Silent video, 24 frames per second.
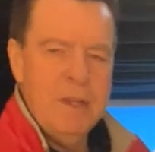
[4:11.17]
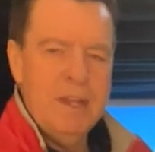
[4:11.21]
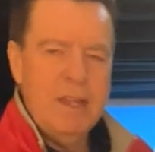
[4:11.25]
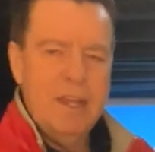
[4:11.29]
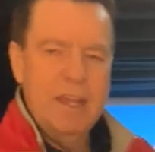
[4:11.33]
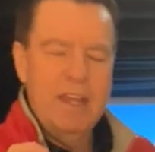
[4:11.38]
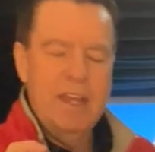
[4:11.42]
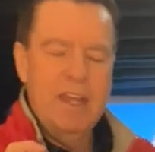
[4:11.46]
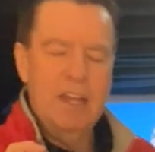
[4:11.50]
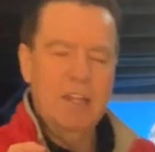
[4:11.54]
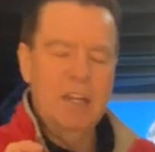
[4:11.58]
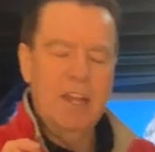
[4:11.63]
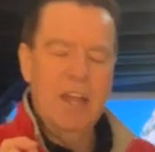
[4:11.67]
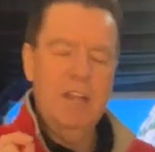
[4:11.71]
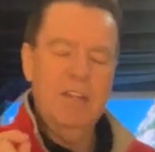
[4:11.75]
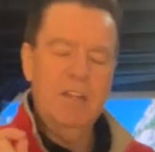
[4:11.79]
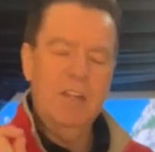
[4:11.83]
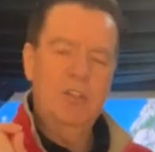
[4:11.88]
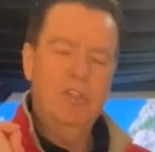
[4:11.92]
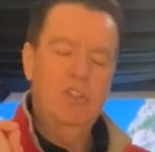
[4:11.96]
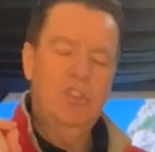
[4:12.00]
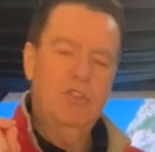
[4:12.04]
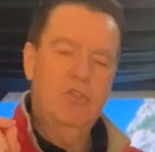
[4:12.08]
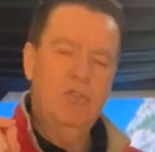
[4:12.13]
It'll let
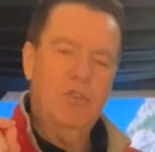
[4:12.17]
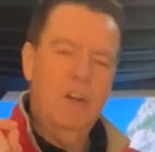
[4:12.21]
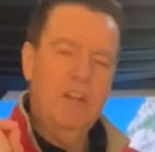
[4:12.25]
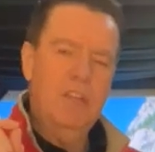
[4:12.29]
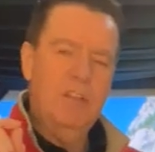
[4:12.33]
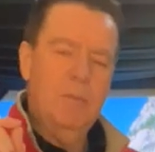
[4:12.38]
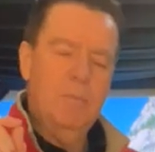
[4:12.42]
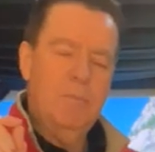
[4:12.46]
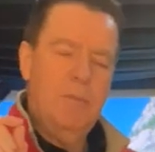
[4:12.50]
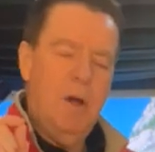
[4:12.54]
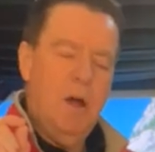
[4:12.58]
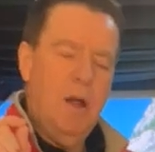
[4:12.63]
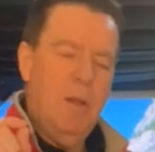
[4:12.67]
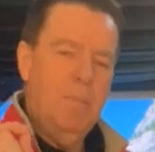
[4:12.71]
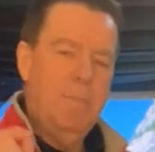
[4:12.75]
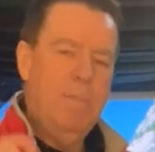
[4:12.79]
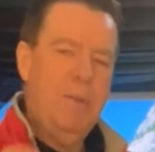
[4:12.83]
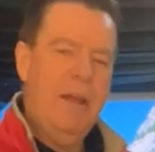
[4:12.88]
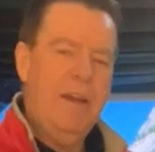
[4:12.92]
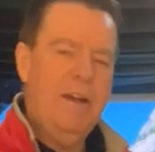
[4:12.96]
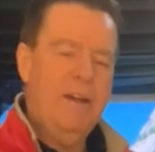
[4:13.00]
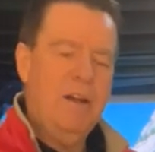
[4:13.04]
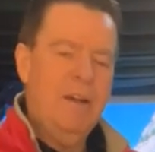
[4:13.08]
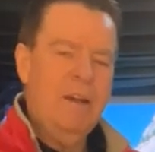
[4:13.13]
you strike the ball
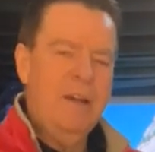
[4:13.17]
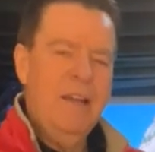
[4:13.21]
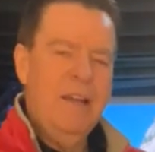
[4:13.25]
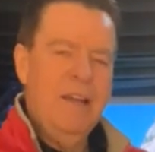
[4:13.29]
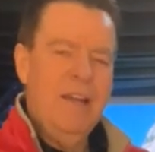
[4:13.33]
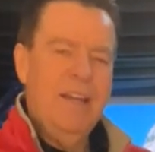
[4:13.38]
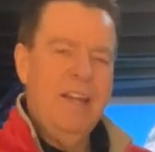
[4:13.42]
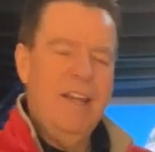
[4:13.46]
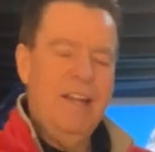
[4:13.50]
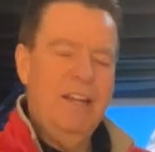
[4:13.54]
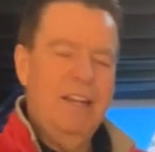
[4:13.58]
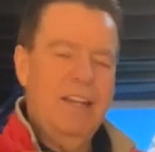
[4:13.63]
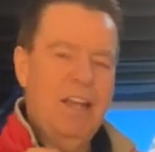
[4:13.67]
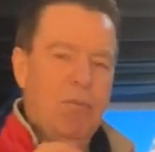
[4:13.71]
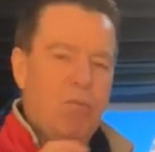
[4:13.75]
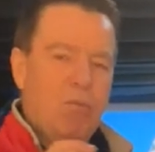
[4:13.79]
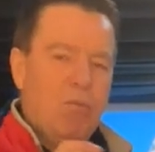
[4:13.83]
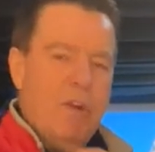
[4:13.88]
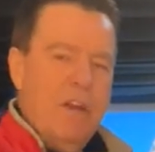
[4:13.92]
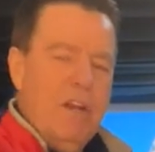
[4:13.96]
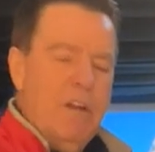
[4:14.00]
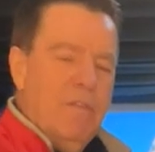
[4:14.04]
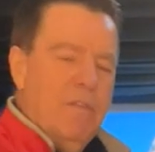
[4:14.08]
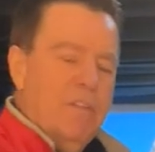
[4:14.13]
better. It'll get
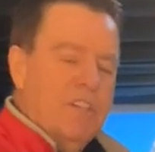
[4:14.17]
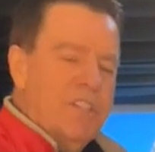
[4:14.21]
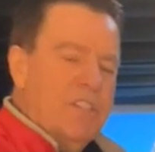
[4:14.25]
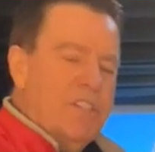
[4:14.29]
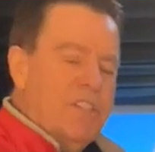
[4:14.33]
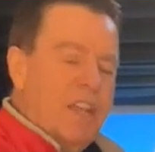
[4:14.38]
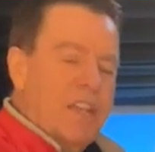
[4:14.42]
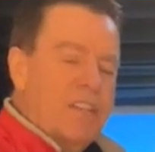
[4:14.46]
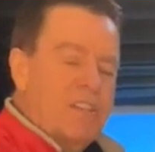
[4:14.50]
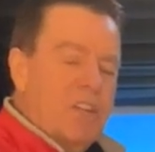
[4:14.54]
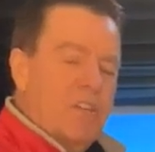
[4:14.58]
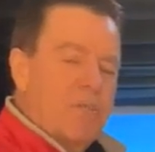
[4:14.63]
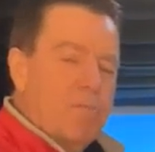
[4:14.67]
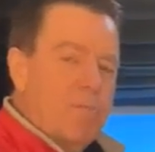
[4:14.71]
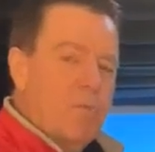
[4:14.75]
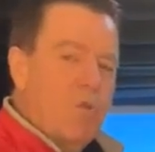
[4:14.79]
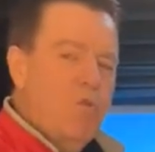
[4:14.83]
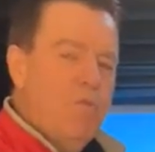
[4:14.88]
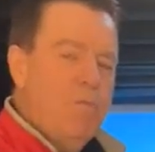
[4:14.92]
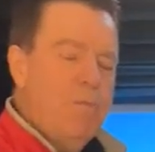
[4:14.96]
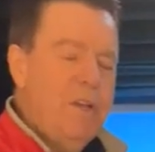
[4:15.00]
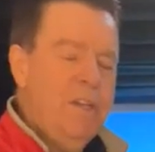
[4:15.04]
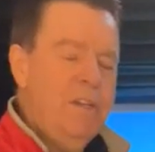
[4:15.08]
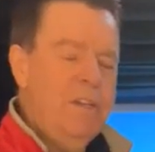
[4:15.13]
rid of excessive
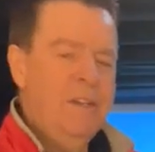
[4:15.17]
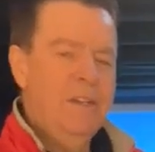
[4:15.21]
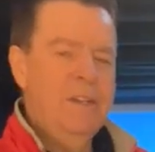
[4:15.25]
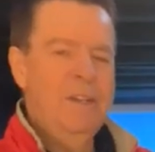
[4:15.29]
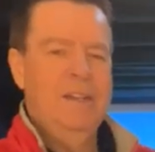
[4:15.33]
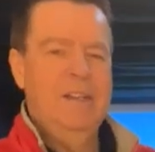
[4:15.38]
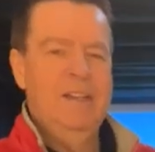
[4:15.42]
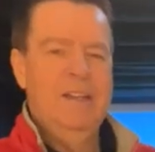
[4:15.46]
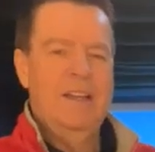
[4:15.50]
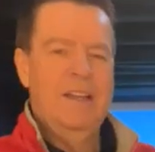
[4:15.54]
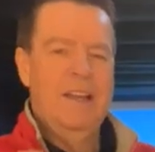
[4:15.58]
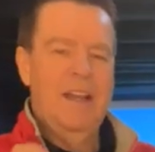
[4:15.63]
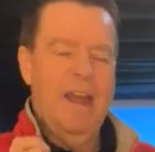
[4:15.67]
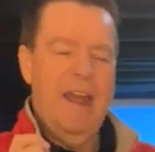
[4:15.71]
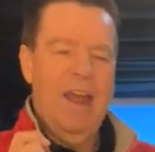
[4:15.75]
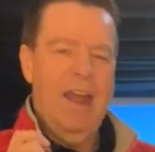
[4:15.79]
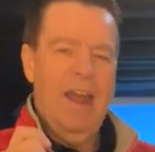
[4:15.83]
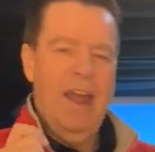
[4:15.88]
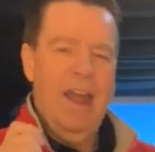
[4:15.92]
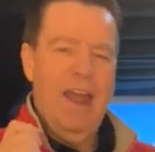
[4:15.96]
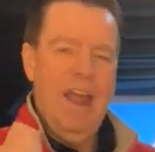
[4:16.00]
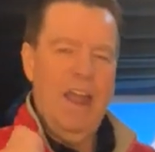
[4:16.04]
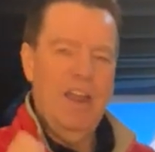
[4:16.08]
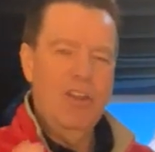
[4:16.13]
movement,
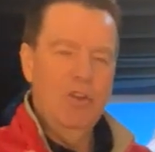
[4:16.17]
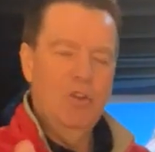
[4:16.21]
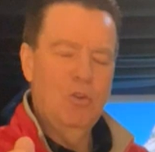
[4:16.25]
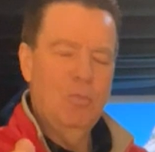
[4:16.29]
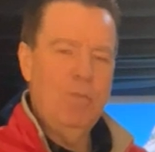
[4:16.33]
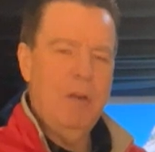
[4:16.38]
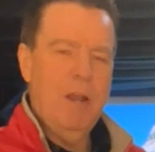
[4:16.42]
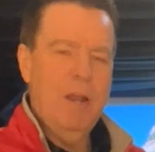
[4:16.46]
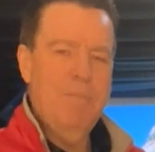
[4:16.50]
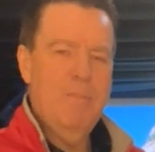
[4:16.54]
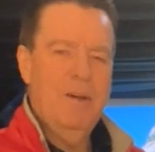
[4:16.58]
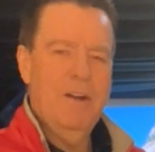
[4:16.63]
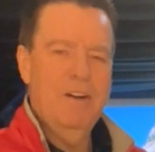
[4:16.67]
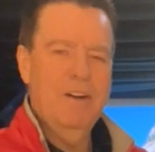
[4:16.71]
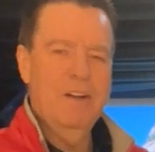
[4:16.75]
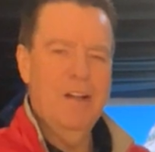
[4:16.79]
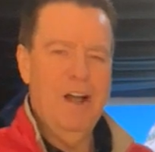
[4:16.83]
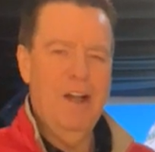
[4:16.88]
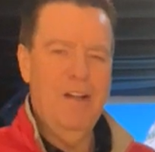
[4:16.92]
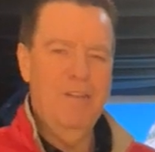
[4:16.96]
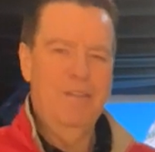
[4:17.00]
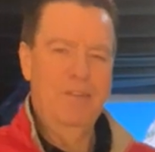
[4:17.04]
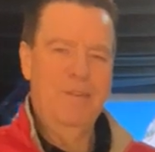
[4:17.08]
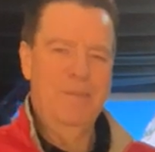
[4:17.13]
and you'll play better
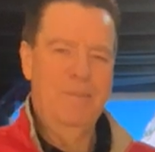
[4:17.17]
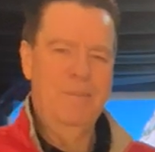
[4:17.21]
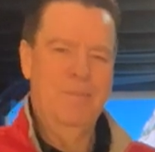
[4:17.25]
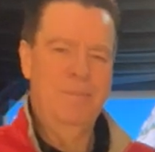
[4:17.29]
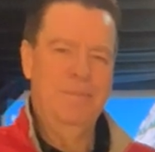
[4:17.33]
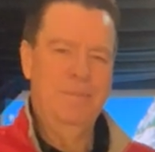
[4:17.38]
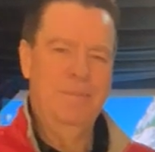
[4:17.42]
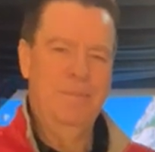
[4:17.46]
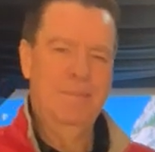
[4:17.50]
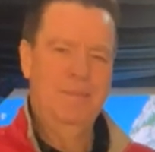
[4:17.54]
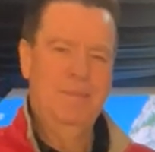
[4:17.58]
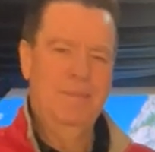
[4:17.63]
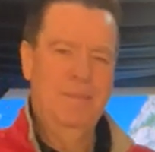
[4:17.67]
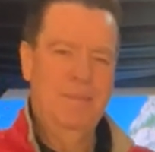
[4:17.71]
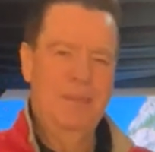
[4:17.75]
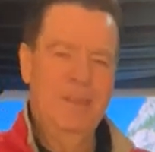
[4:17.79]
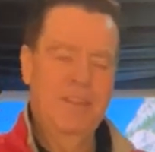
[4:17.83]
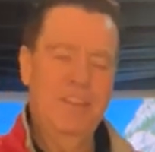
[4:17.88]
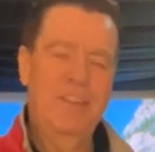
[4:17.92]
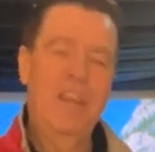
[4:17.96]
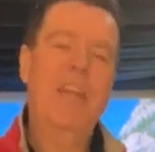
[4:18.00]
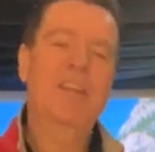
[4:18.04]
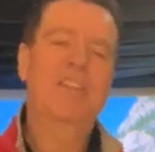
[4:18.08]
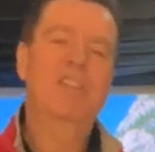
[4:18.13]
golf.
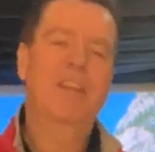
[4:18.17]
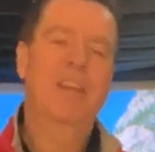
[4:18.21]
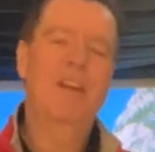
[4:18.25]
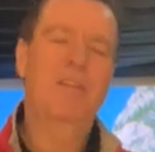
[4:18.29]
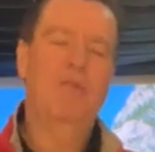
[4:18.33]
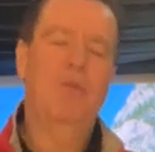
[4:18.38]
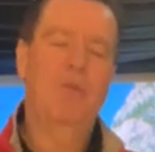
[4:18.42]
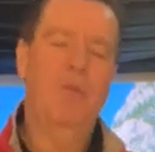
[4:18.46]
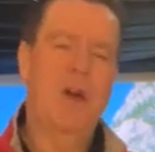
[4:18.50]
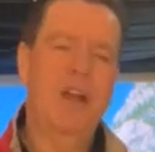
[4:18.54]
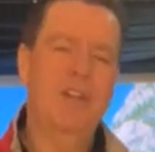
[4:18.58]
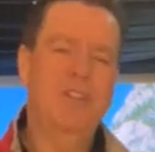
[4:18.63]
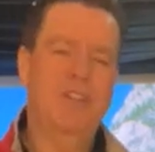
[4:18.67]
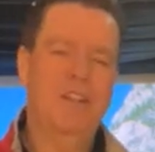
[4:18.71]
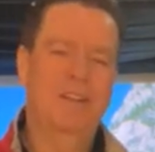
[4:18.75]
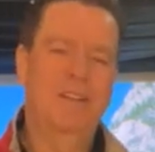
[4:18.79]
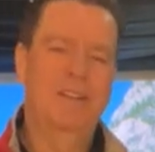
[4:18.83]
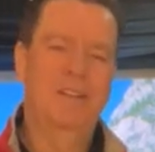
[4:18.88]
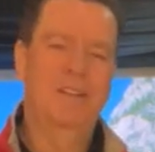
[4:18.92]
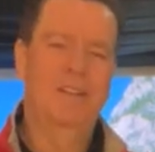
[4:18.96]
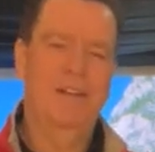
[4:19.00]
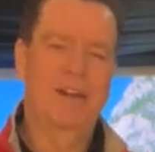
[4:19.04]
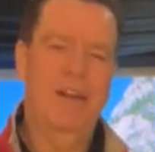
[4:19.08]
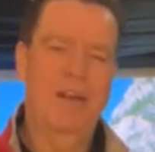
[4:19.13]
Thanks again for watching.
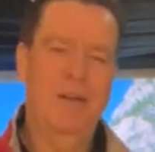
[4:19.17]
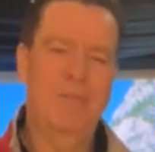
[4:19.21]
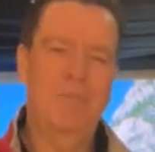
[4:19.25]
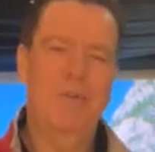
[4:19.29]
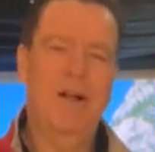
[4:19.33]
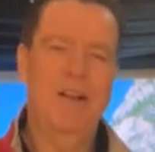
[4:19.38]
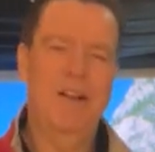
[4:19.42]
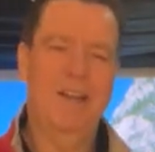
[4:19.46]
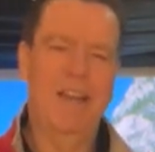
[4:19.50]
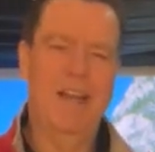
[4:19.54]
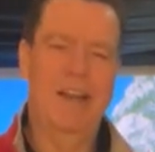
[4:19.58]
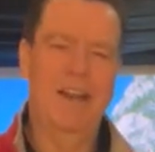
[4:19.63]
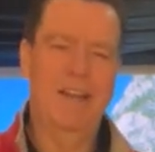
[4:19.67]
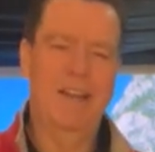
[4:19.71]
I'm Paul Kelly.